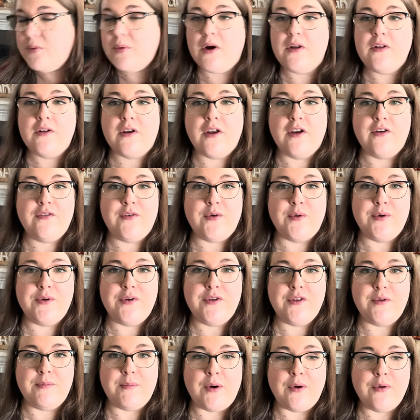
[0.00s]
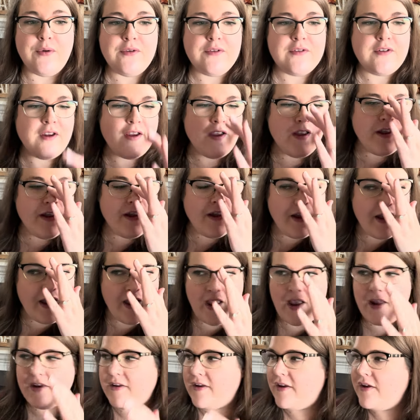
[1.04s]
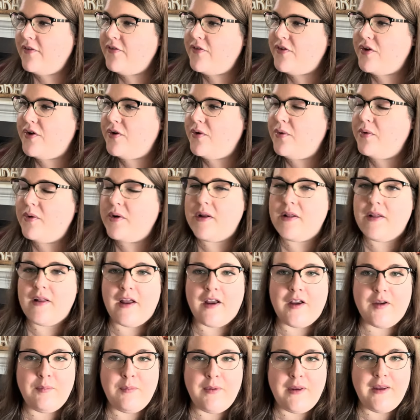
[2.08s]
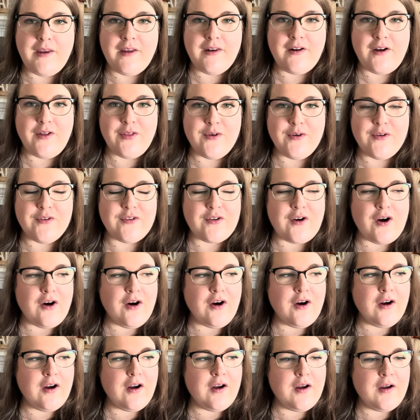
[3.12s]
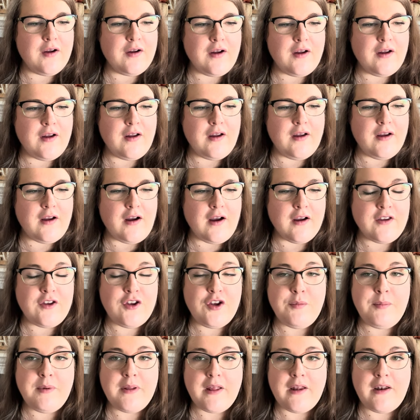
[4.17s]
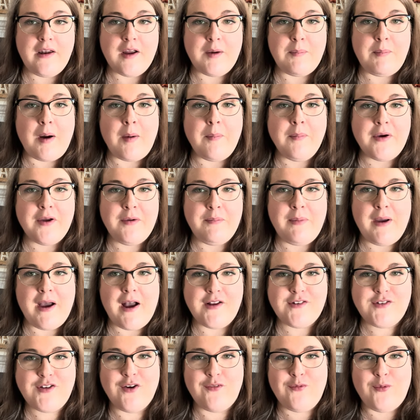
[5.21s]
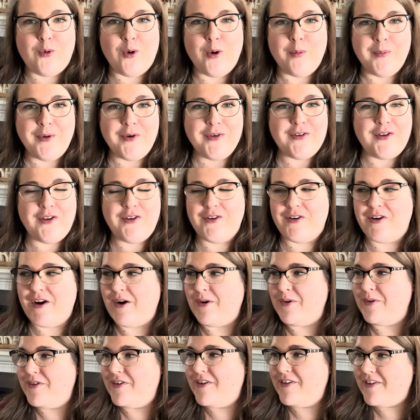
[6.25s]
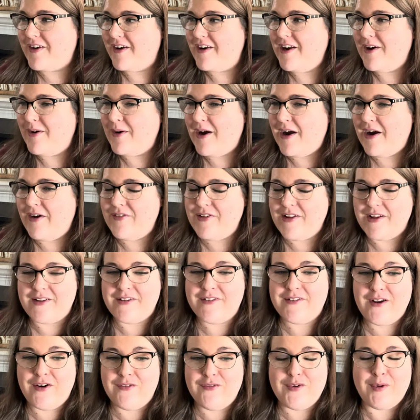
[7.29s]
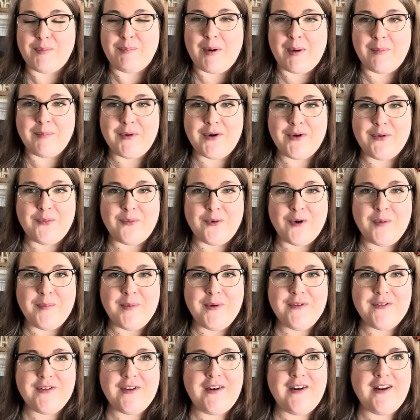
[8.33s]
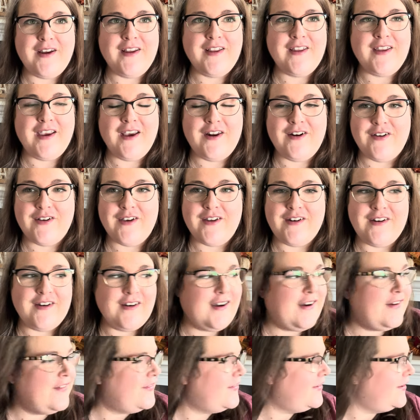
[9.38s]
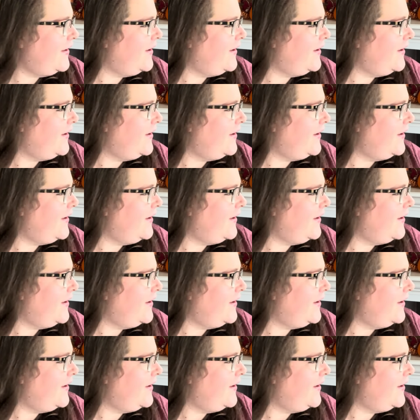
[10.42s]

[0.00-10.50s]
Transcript: are looking forward to the most. And if you, like me and others, are accumulating a pumpkin patch of warmers in your house, because I now have like several pumpkin warmers and I cannot get enough.